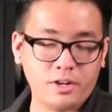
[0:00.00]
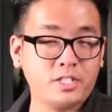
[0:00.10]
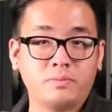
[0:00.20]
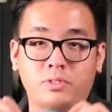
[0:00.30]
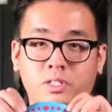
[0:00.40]
There
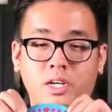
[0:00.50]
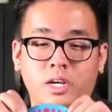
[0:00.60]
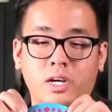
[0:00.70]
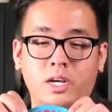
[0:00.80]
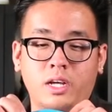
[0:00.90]
is some
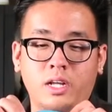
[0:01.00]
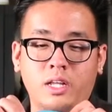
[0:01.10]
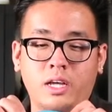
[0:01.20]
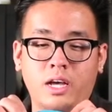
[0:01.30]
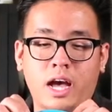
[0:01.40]

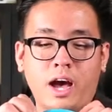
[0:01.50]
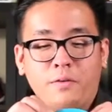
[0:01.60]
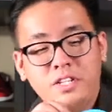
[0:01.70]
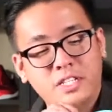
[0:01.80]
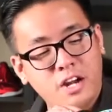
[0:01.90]
the I
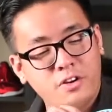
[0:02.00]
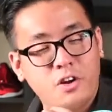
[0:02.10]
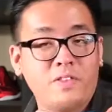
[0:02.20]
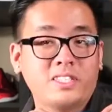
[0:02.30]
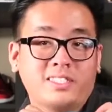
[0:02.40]
wouldn't I don't
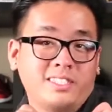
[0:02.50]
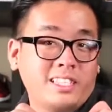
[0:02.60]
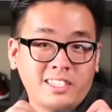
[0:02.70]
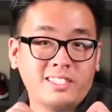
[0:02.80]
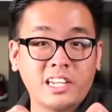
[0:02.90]
know if that's
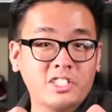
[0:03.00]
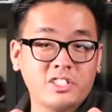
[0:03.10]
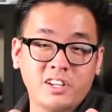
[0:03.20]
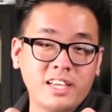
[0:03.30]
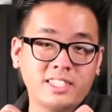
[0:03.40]
a, the
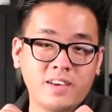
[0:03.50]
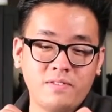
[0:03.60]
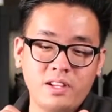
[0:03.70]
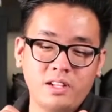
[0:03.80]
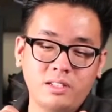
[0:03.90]
signature
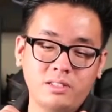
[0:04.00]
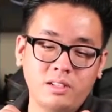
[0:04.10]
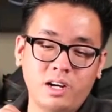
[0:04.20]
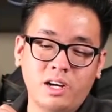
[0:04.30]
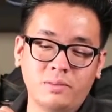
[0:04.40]

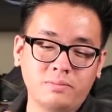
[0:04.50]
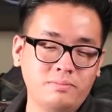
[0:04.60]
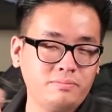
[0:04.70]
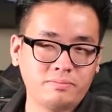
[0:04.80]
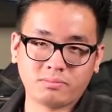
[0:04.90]
N7 um,